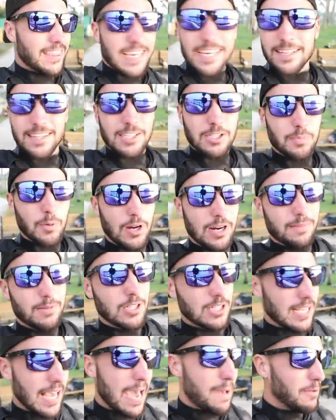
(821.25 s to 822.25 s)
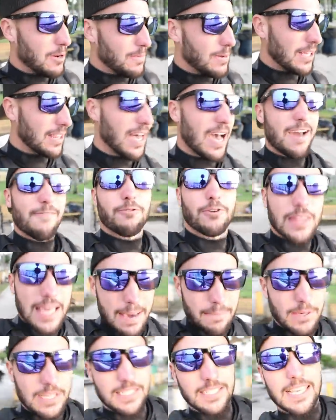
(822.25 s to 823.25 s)
I think at this point, I'm just happy to be alive. With
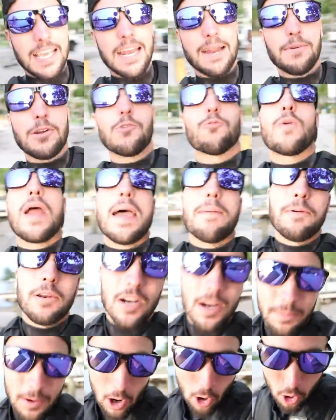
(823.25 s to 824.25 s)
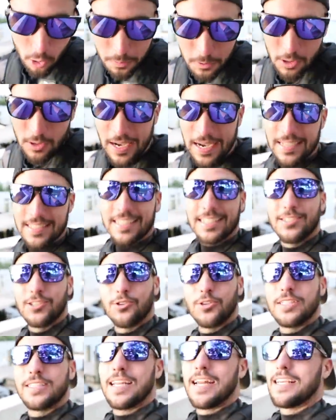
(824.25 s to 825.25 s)
that being said, I'm gonna wrap it up. Hope you guys
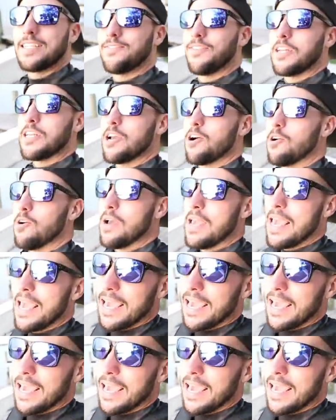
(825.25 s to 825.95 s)
enjoyed today's video.